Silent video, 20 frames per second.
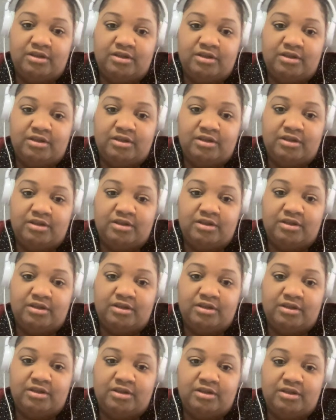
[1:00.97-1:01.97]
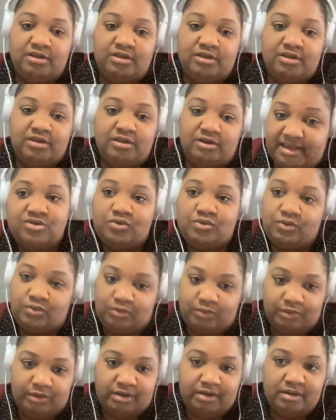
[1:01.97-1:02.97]
cases and
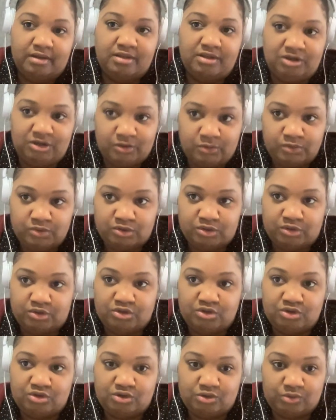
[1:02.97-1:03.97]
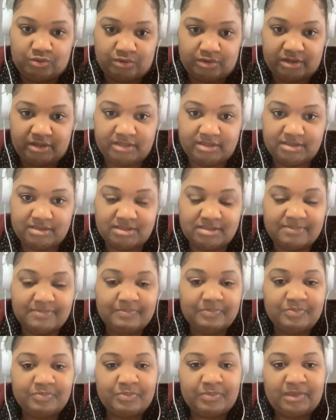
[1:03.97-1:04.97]
or user stories.
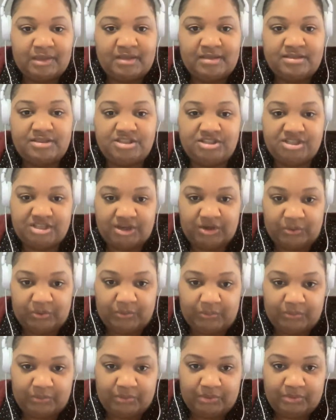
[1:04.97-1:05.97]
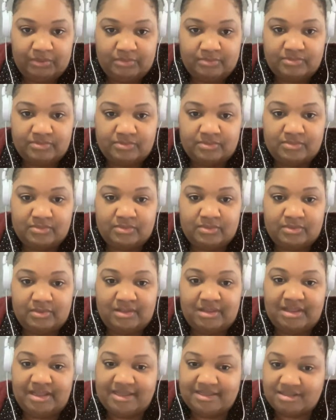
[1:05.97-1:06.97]
So
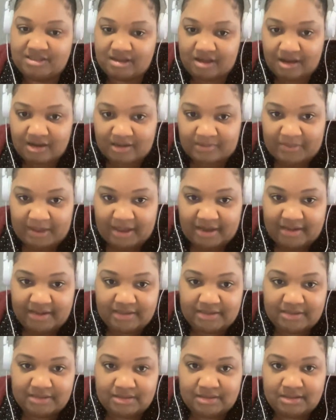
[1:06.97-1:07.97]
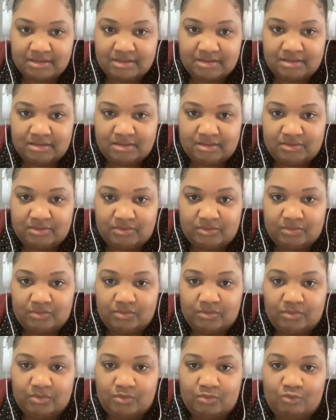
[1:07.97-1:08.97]
let's talk about it.
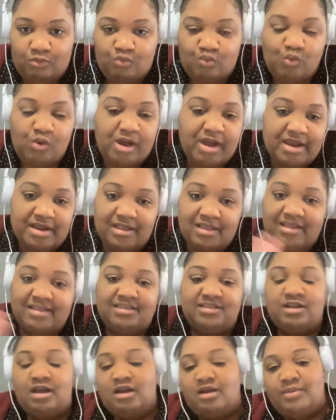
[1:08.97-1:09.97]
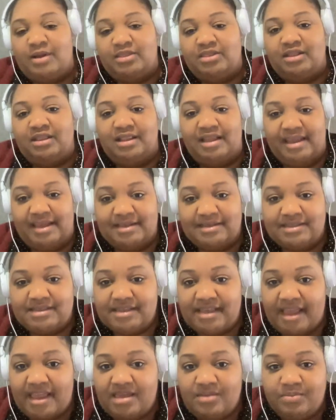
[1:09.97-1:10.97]
One, let's talk about the
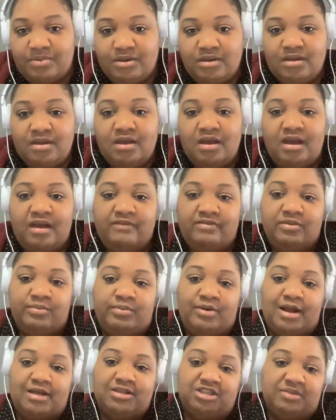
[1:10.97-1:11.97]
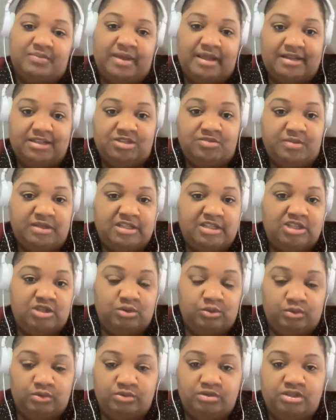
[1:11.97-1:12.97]
landscape of the project management
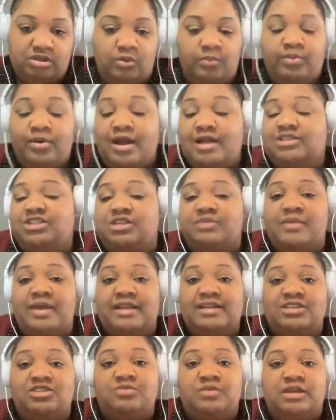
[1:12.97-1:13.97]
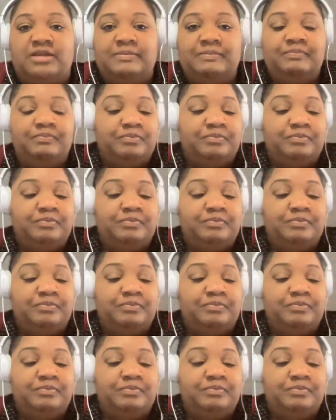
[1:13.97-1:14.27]
tool. So, project management